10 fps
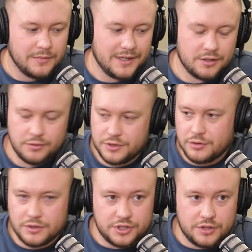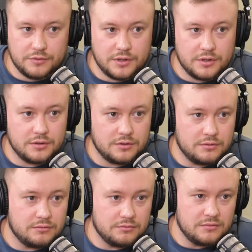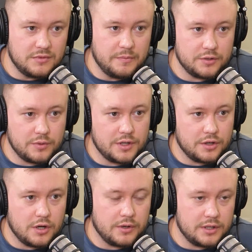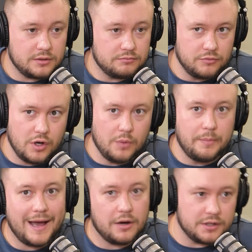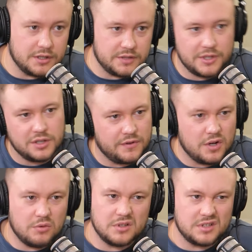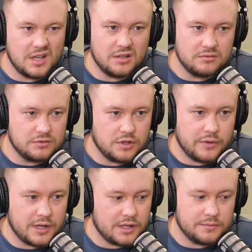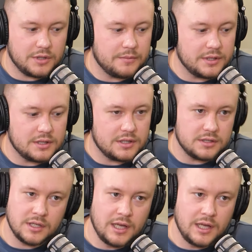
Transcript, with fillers: But equity is always generally the, the best way to go ahead about it, especially if you don't want to start, you know, racking up liabilities.